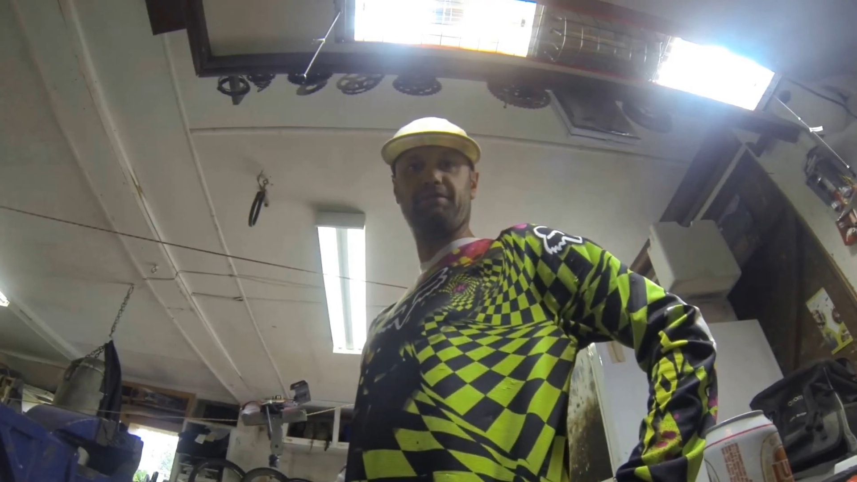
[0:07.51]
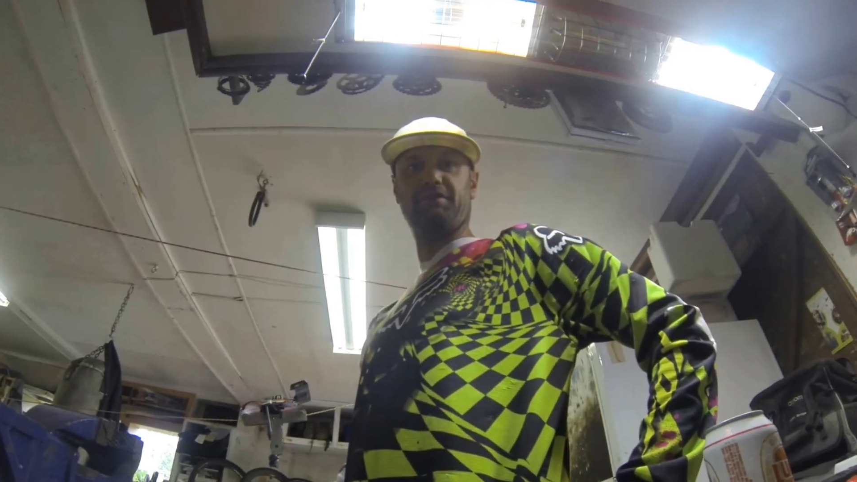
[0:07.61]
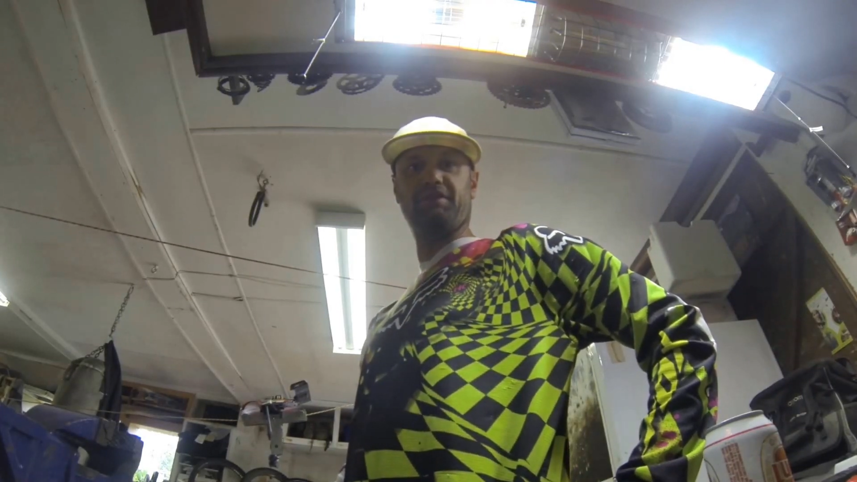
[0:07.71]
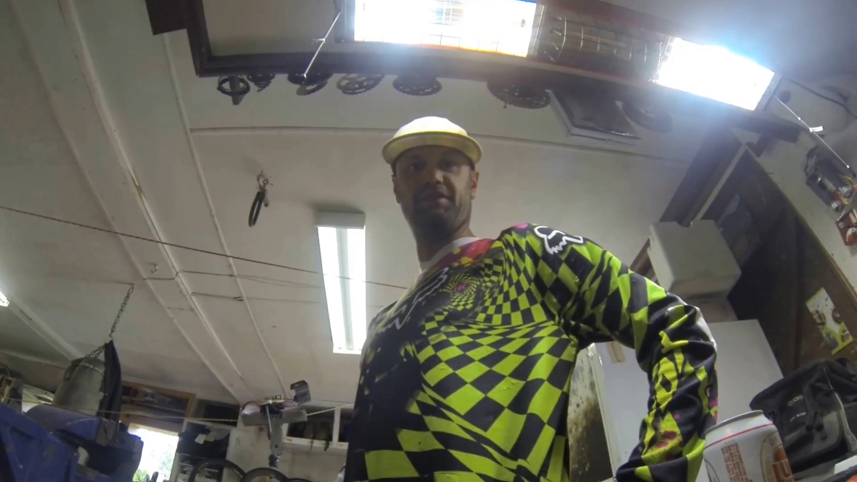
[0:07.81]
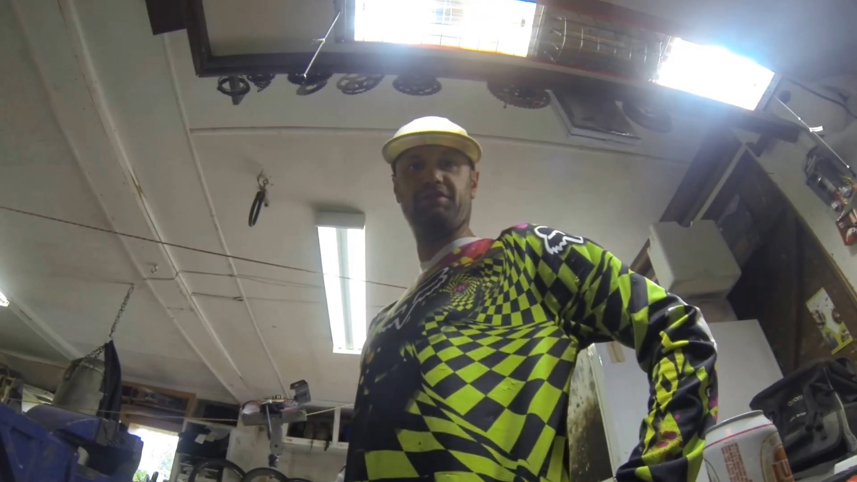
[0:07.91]
So
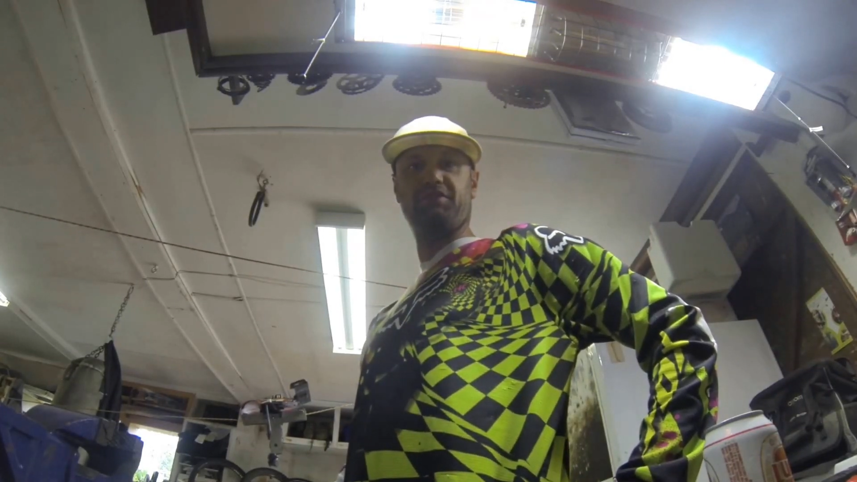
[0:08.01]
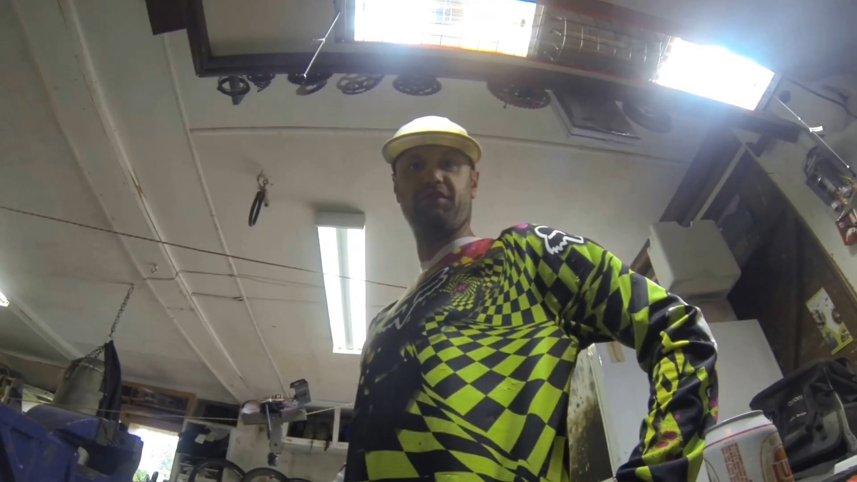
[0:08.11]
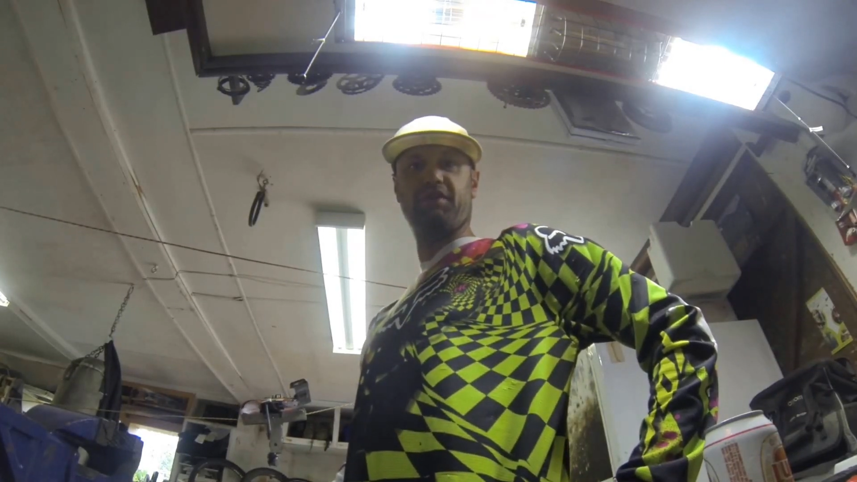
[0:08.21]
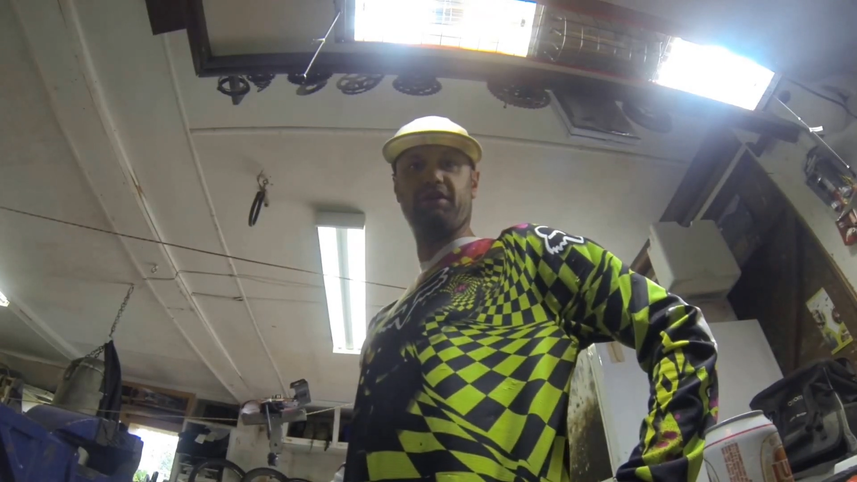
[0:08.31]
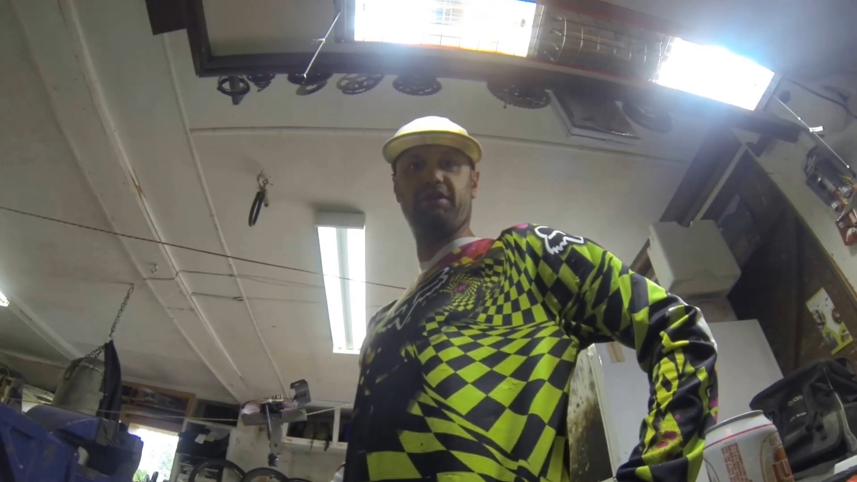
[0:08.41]
this is
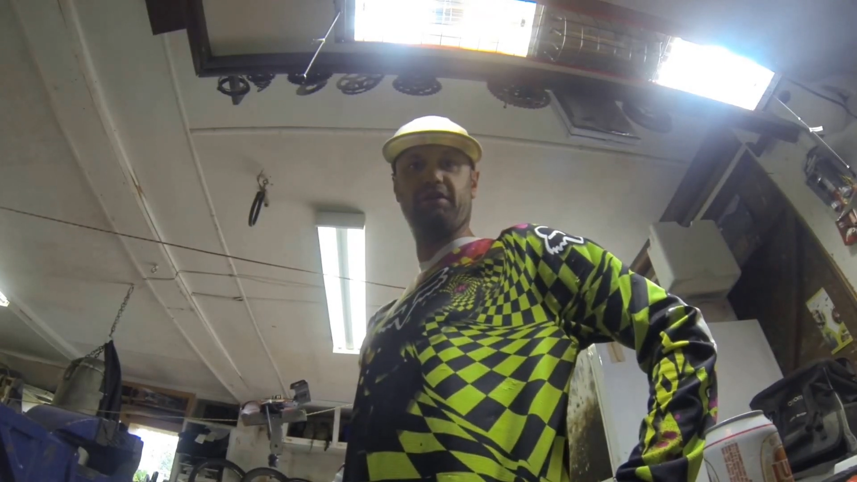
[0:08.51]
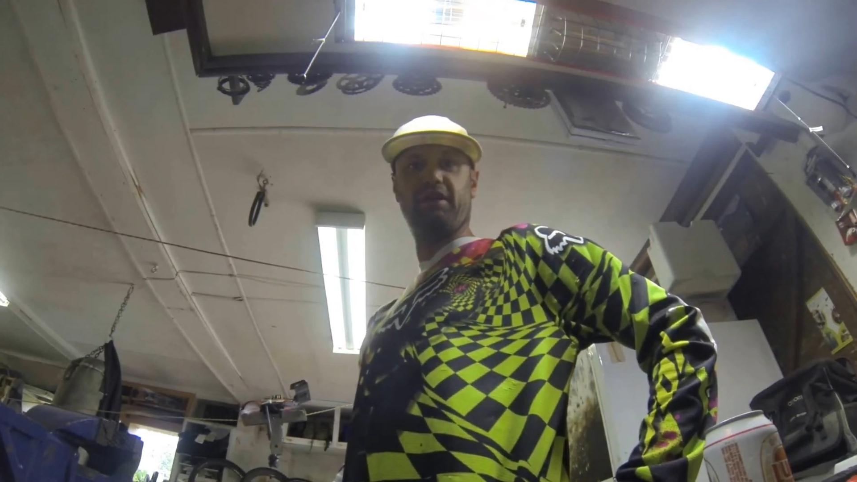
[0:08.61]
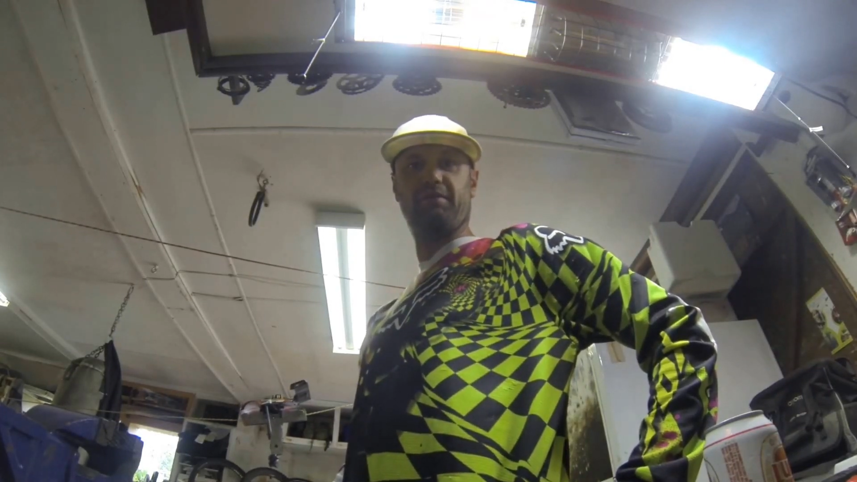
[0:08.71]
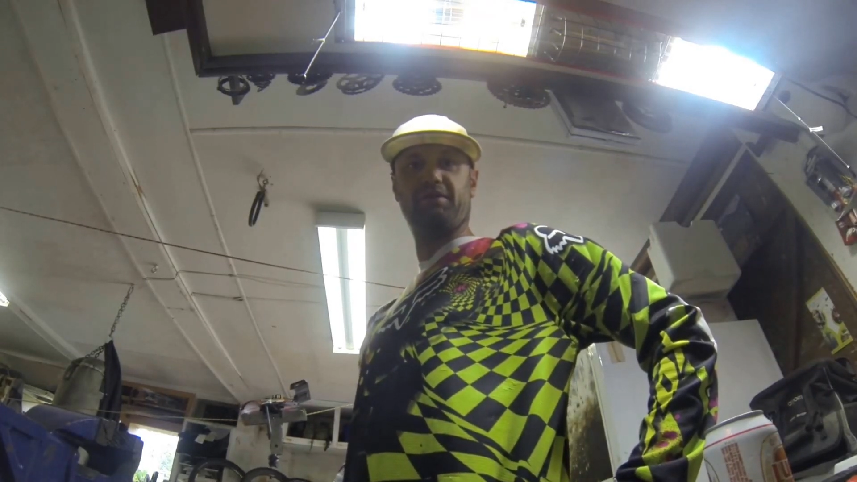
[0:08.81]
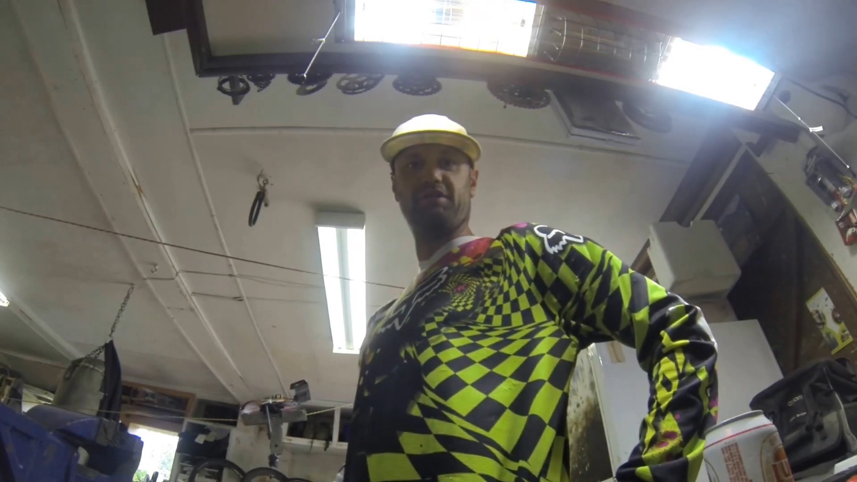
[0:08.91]
for all you
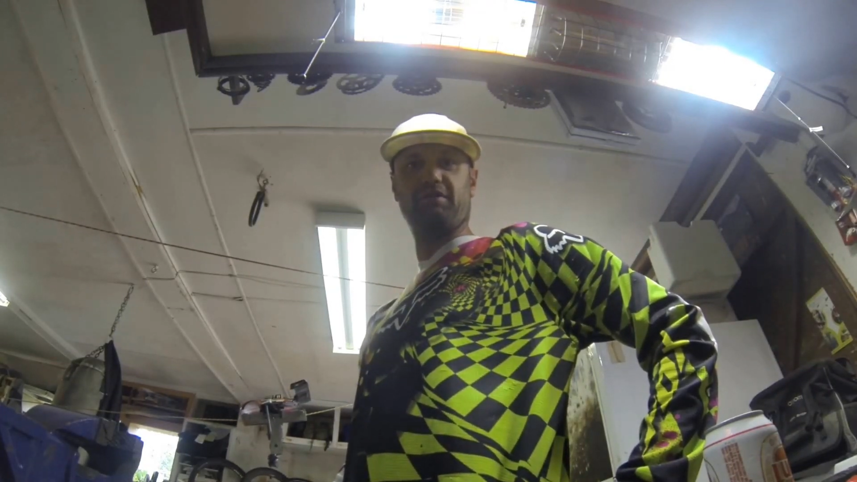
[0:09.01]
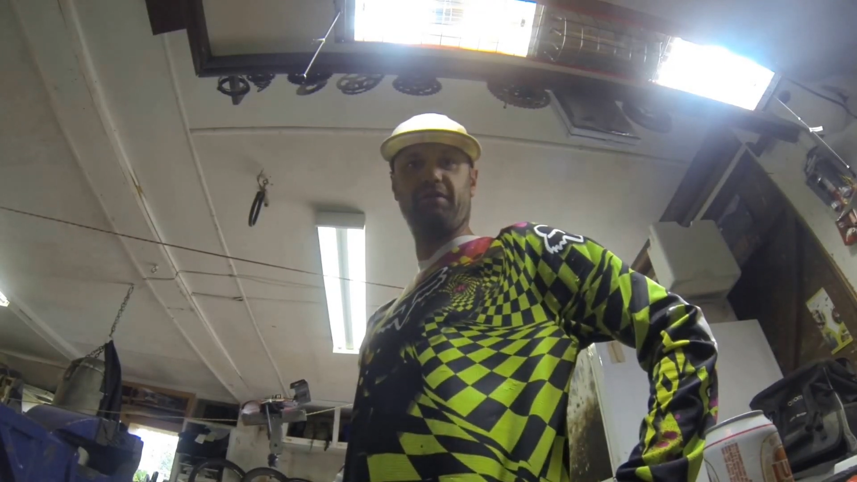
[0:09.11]
amateur